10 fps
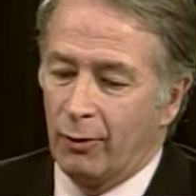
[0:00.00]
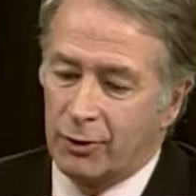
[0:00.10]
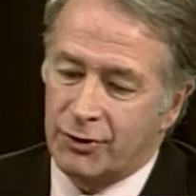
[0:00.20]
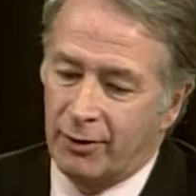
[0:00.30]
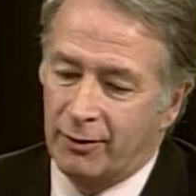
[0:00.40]

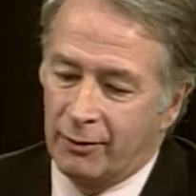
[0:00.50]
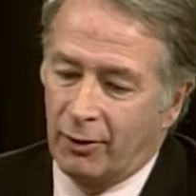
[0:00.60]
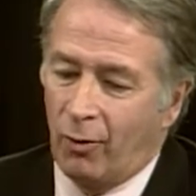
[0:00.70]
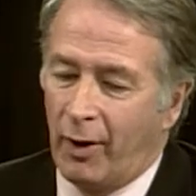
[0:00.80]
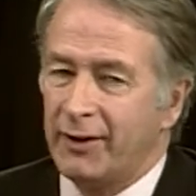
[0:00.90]
Was it, you
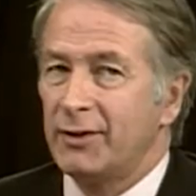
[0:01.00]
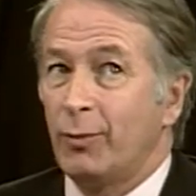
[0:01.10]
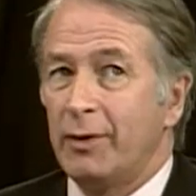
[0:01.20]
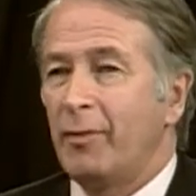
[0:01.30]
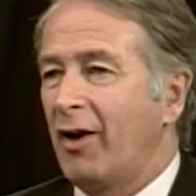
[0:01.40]
know, why did
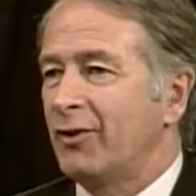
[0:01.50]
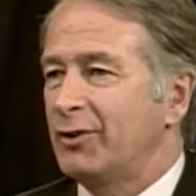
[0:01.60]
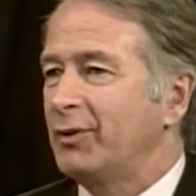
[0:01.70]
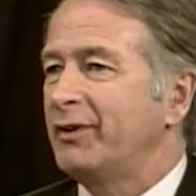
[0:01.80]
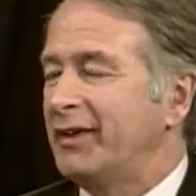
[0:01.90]
we bother
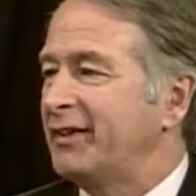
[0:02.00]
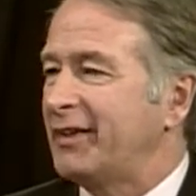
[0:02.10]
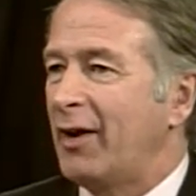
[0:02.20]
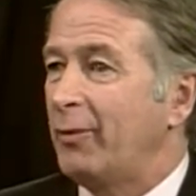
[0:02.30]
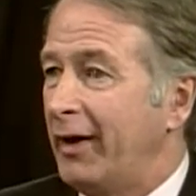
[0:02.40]
doing it
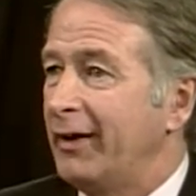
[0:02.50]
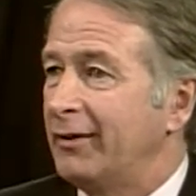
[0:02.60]
that way?